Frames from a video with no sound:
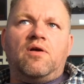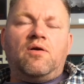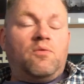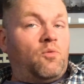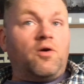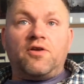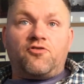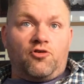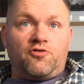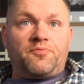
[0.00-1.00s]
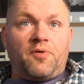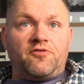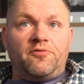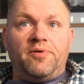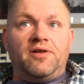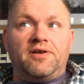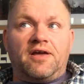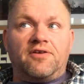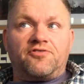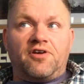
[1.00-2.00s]
one, it's your responsibility to
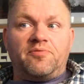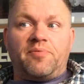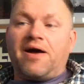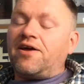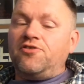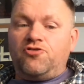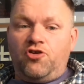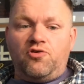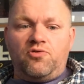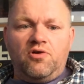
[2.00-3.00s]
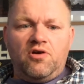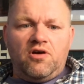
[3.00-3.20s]
get strays back, and two,